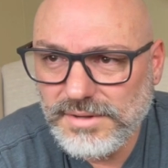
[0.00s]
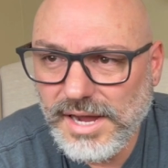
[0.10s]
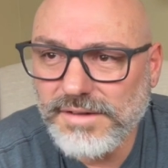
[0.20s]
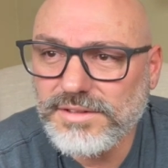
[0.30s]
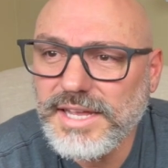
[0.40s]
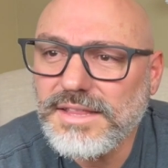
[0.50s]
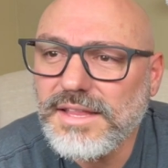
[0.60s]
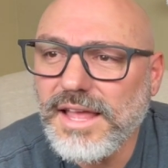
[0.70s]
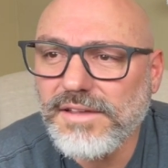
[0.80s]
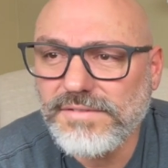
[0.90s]
I have
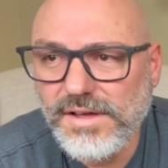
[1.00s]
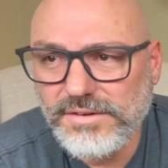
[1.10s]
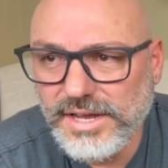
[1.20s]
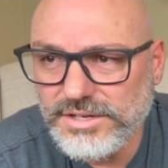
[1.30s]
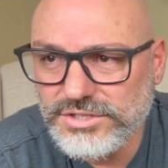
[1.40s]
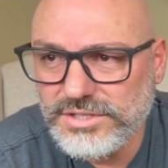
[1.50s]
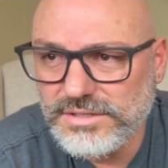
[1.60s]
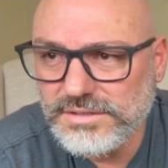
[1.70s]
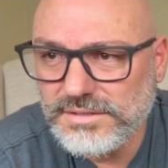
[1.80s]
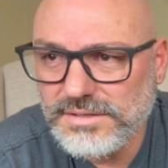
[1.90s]
laid a
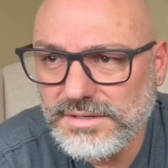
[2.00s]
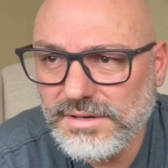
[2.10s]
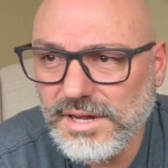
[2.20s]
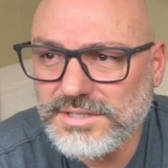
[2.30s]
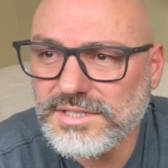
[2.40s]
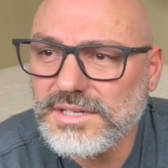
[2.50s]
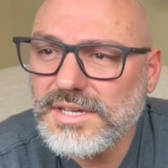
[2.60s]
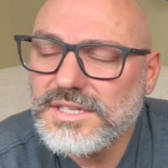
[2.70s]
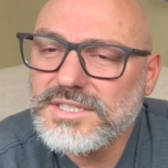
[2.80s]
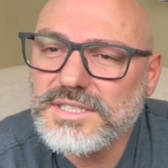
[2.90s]
foundation as a
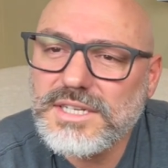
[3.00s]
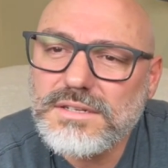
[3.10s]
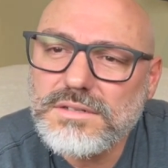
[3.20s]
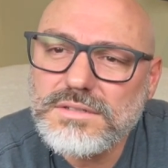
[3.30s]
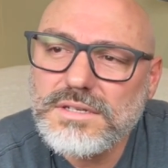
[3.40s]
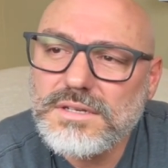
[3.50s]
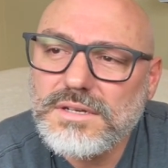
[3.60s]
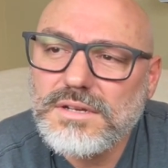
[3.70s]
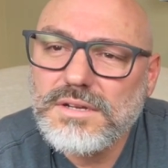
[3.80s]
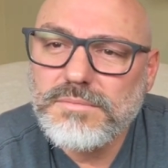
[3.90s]
skilled
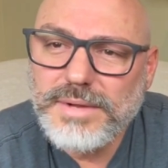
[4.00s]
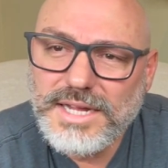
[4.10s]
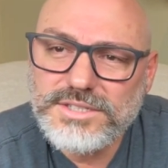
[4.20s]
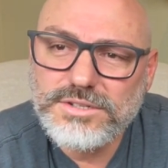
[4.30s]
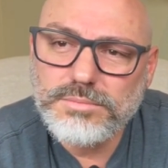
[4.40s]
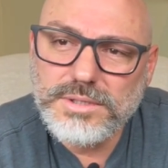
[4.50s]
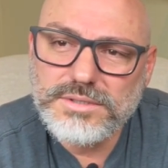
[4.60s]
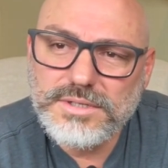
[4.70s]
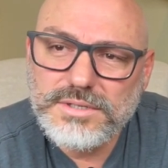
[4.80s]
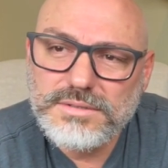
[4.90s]
master
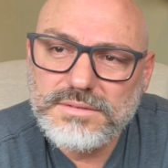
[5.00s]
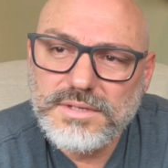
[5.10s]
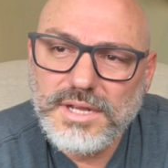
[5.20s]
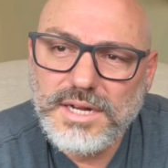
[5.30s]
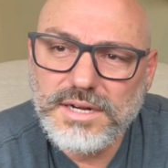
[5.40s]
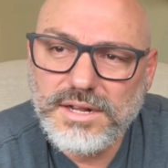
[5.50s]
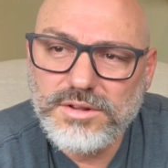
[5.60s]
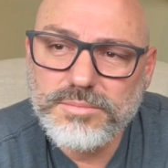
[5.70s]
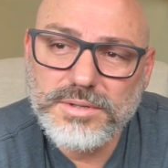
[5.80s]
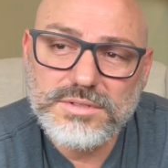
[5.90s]
builder, and
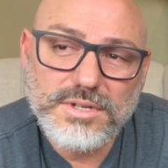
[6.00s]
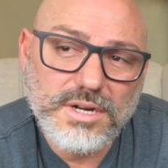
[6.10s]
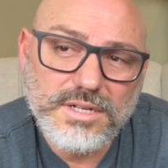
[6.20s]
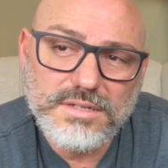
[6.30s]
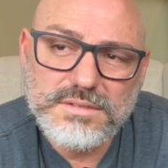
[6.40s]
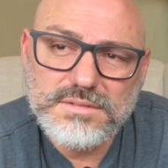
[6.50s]
another builds on it.